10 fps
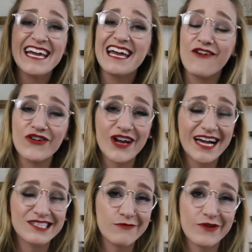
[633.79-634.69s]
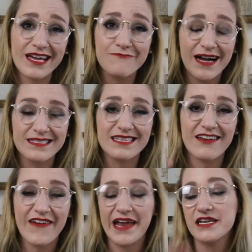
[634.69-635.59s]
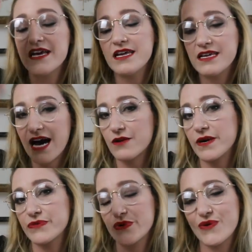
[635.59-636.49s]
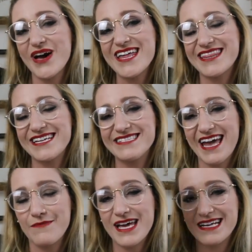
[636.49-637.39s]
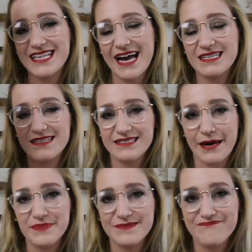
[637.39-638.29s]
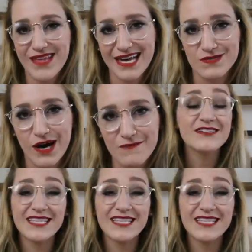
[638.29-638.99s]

If your guests are bringing pets to the event, you gotta run through the same exact steps as well.